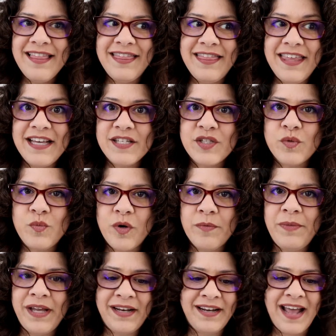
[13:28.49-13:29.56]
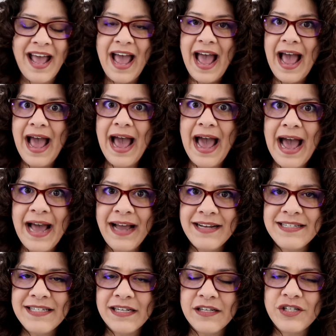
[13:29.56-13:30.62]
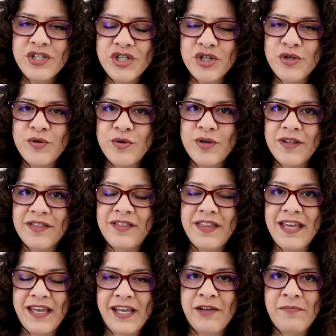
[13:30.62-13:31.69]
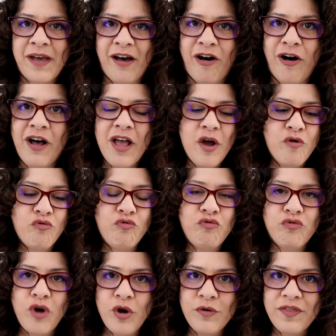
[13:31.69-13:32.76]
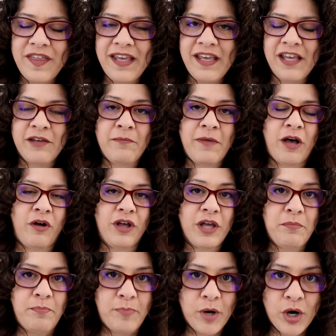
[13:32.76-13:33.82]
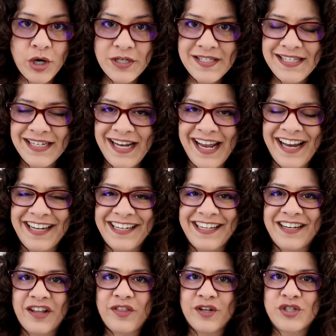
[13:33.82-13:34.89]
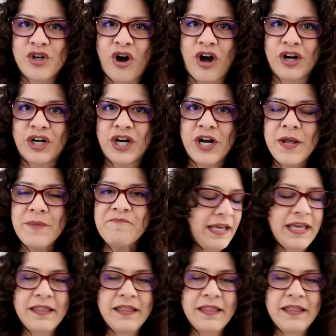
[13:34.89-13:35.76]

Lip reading: This woman hacked into the email, wrote the email, impersonated the daughter.